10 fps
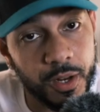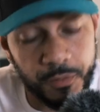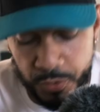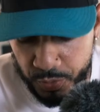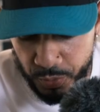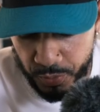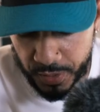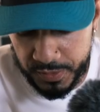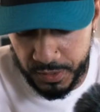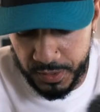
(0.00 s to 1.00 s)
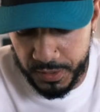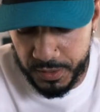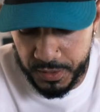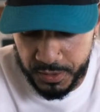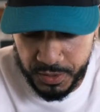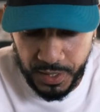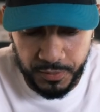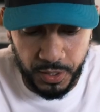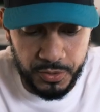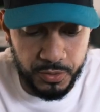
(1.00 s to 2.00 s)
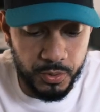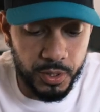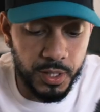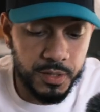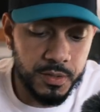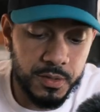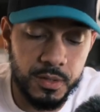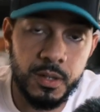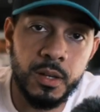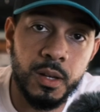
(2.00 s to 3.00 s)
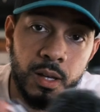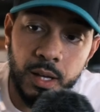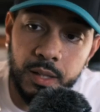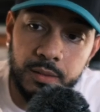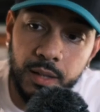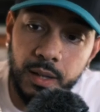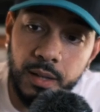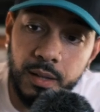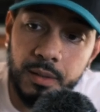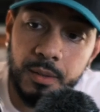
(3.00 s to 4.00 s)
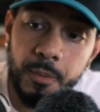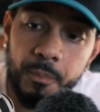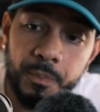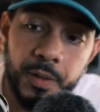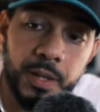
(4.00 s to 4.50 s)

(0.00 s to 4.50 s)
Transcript: a few screw threads on it. Just have to unscrew the lens and ta-da, it